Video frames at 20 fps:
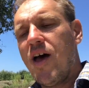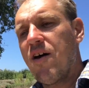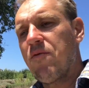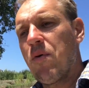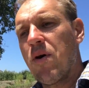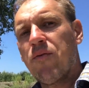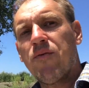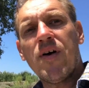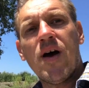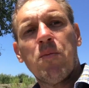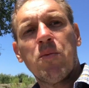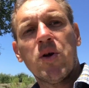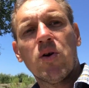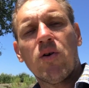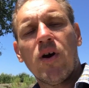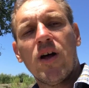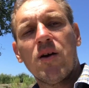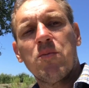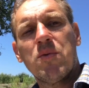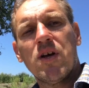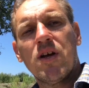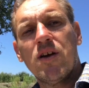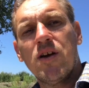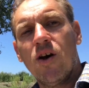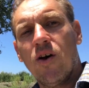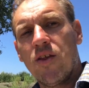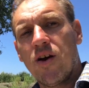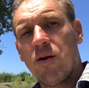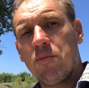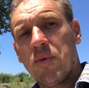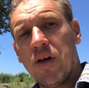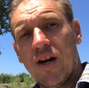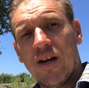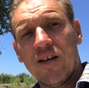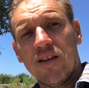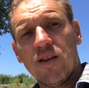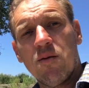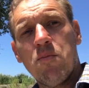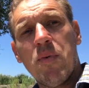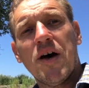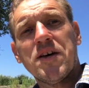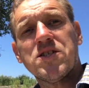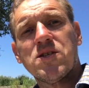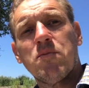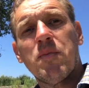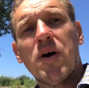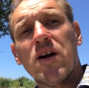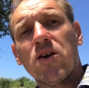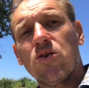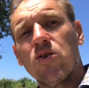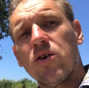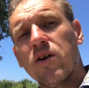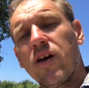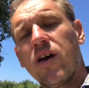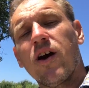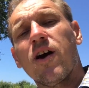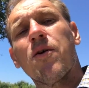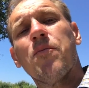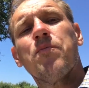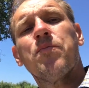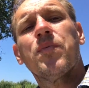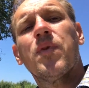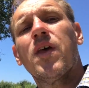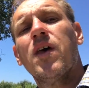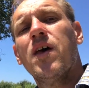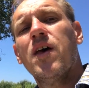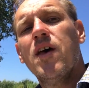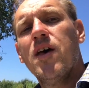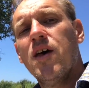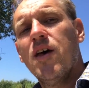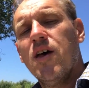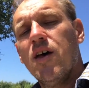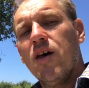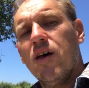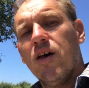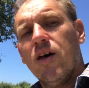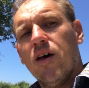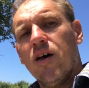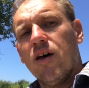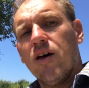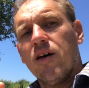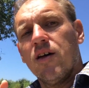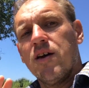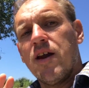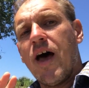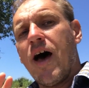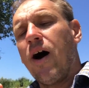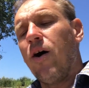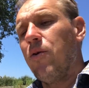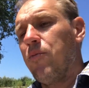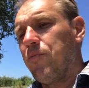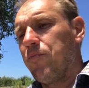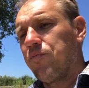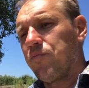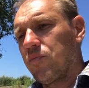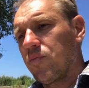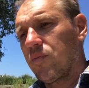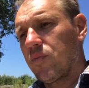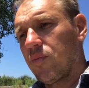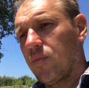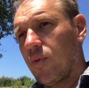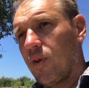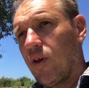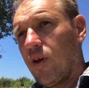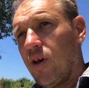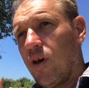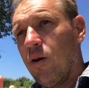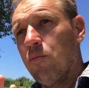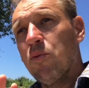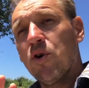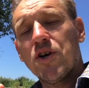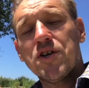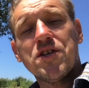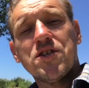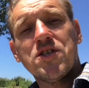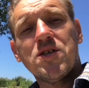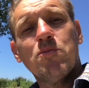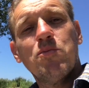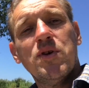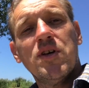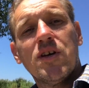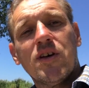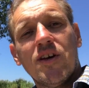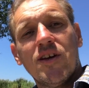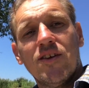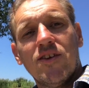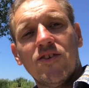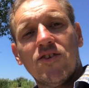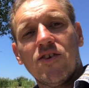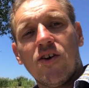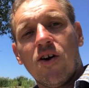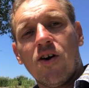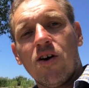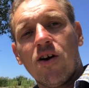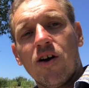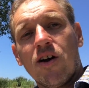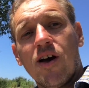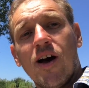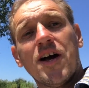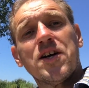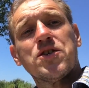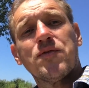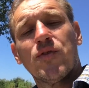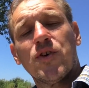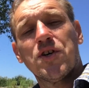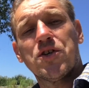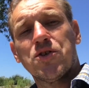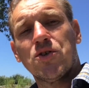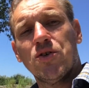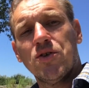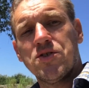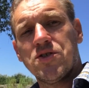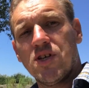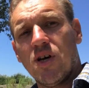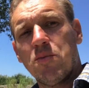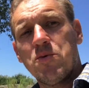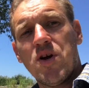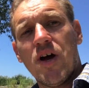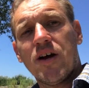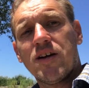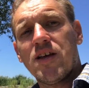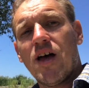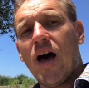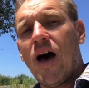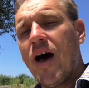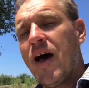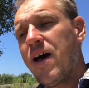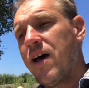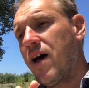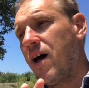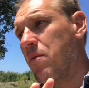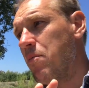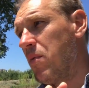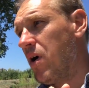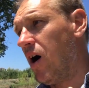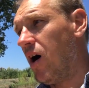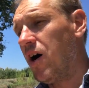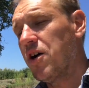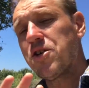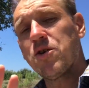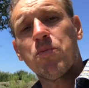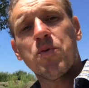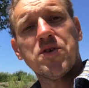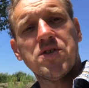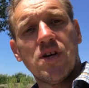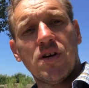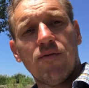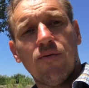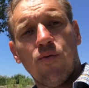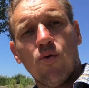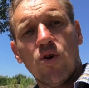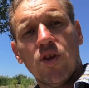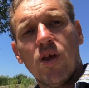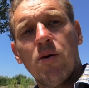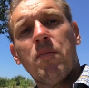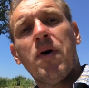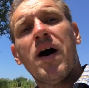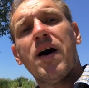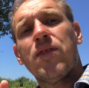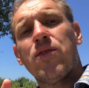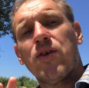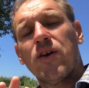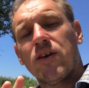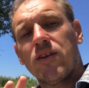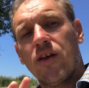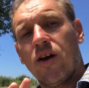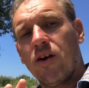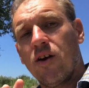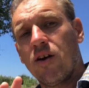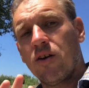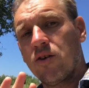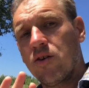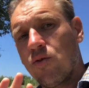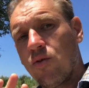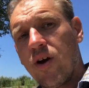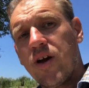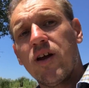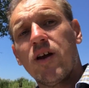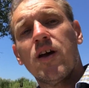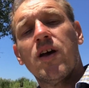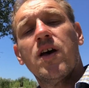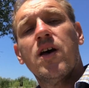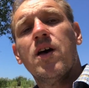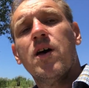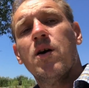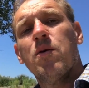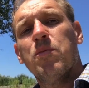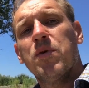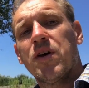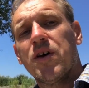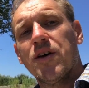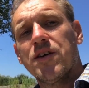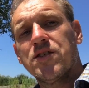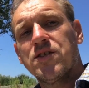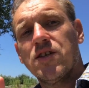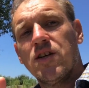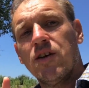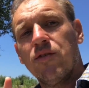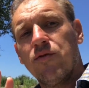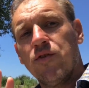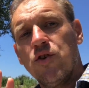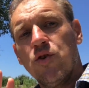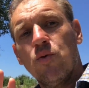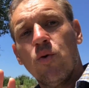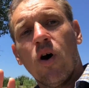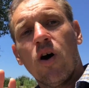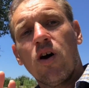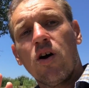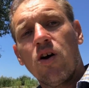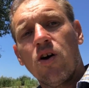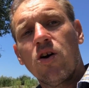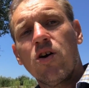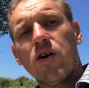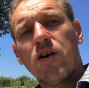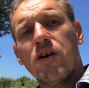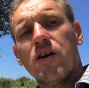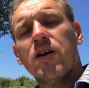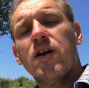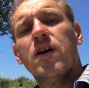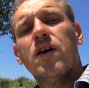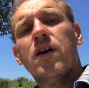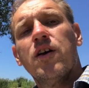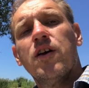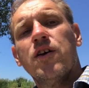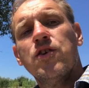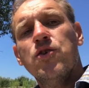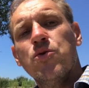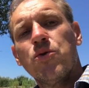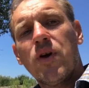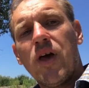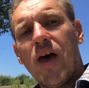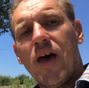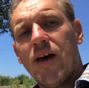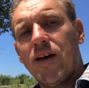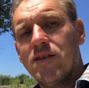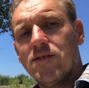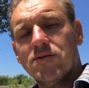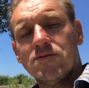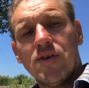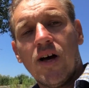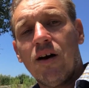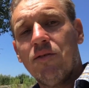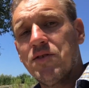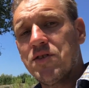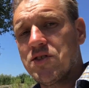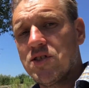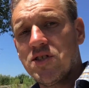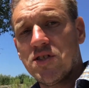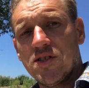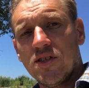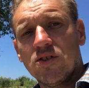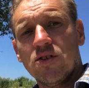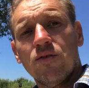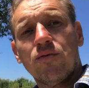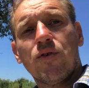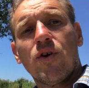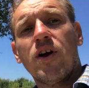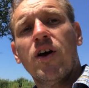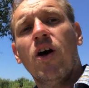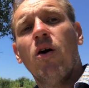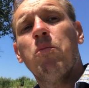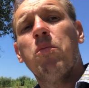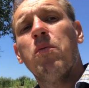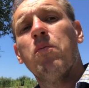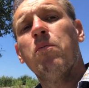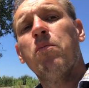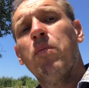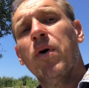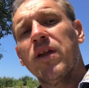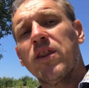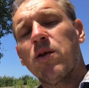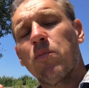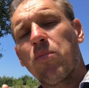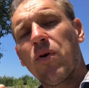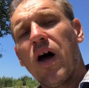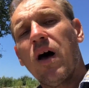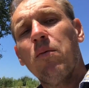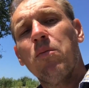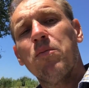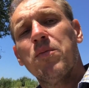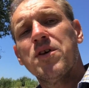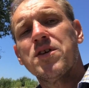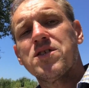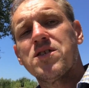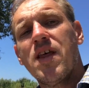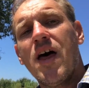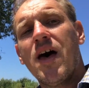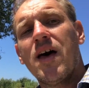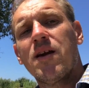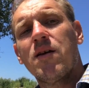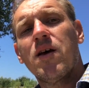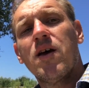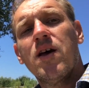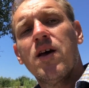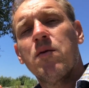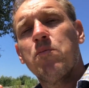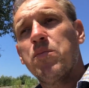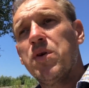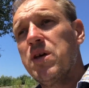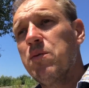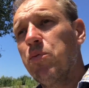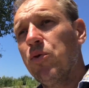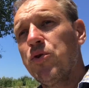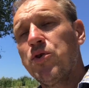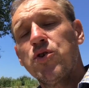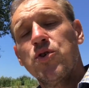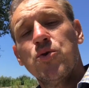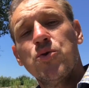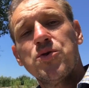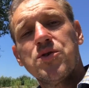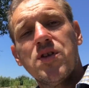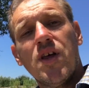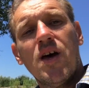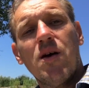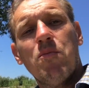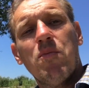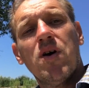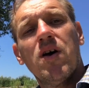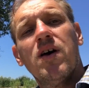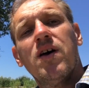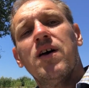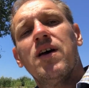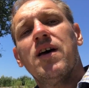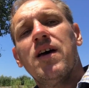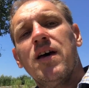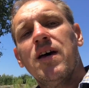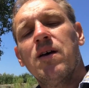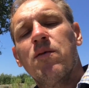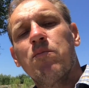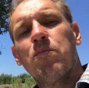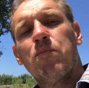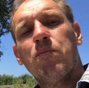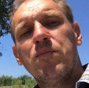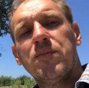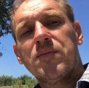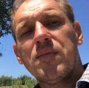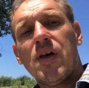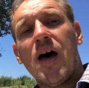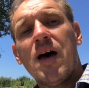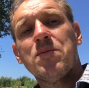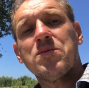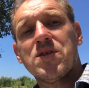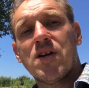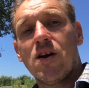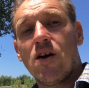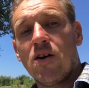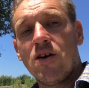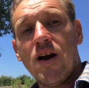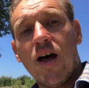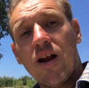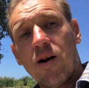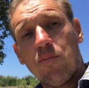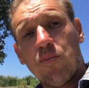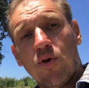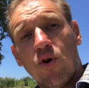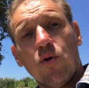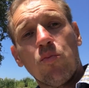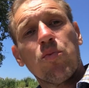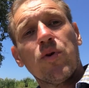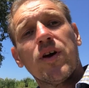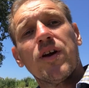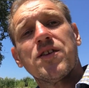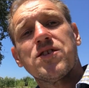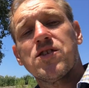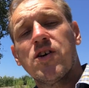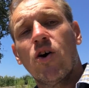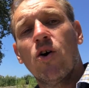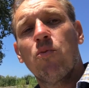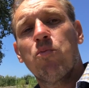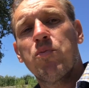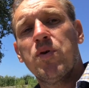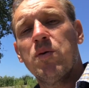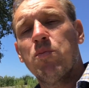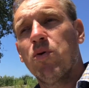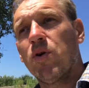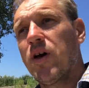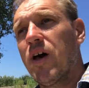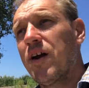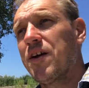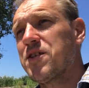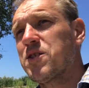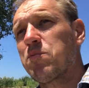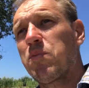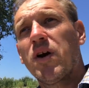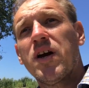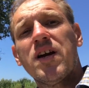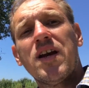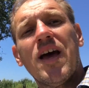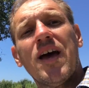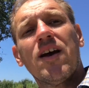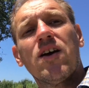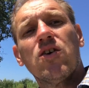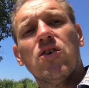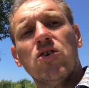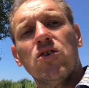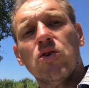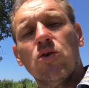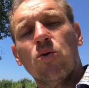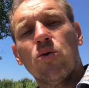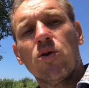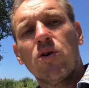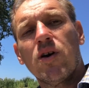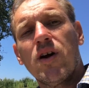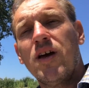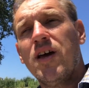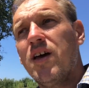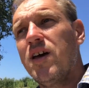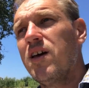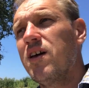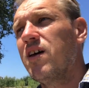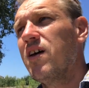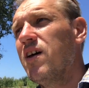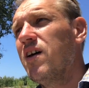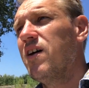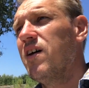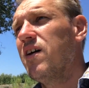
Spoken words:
have my family around me, and know that I'm getting the best medical care. Now, emergency beacons are a controversial subject. I am 100% for them. I think they are great because if you are hurt, you can obviously signal for help. But the problem is that people use them in times that are not appropriate. So people get a sprained ankle or a